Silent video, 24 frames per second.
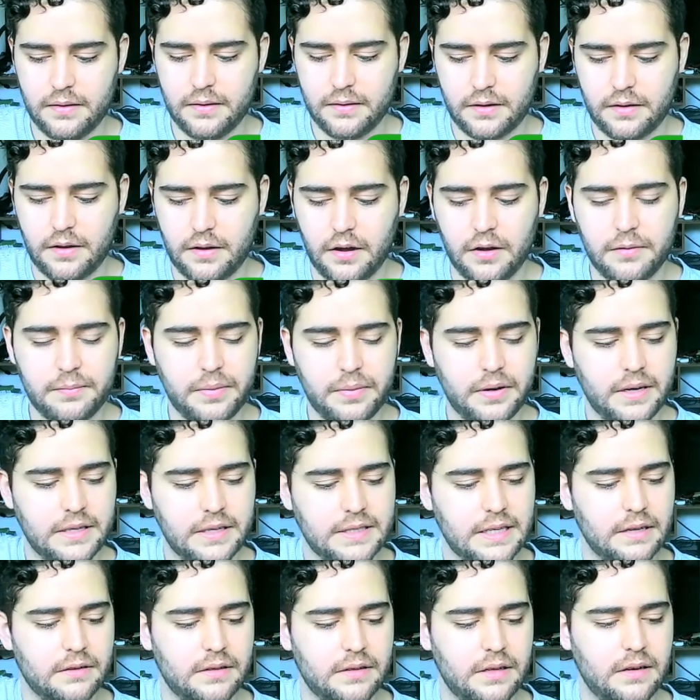
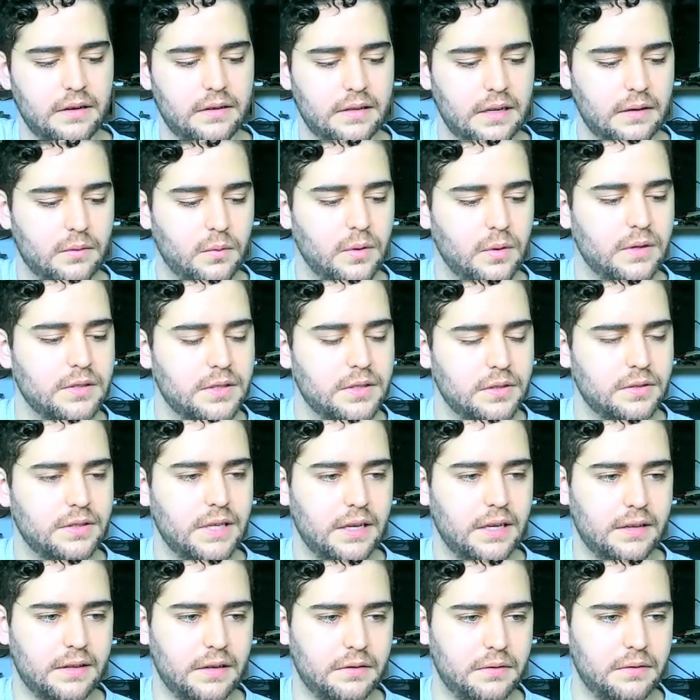companies out there that want to
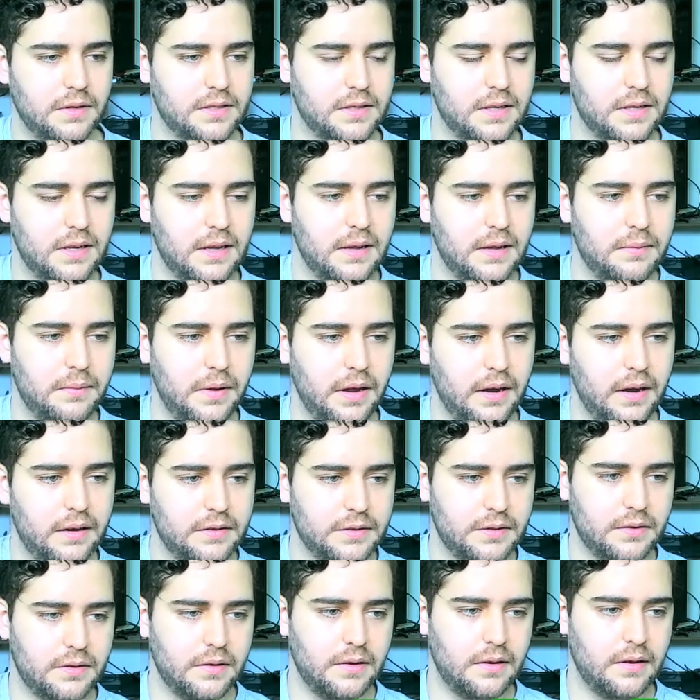take the risk in
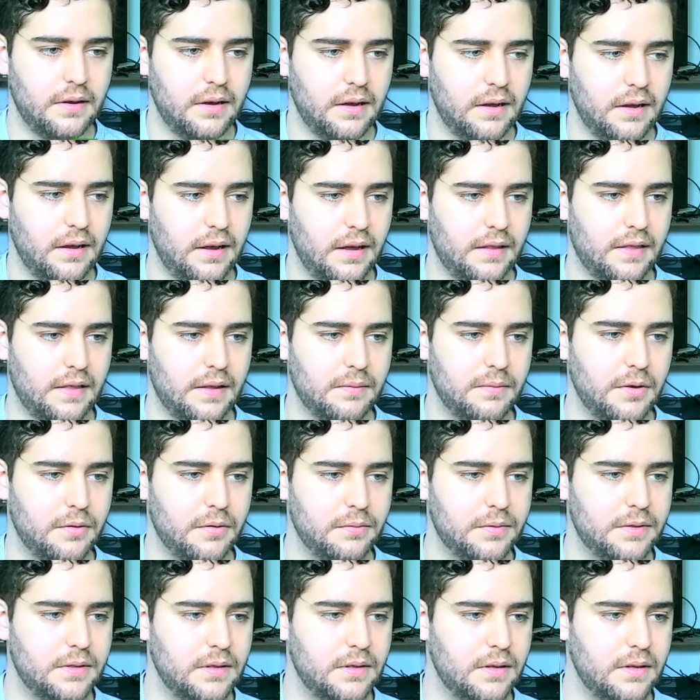VR at the moment.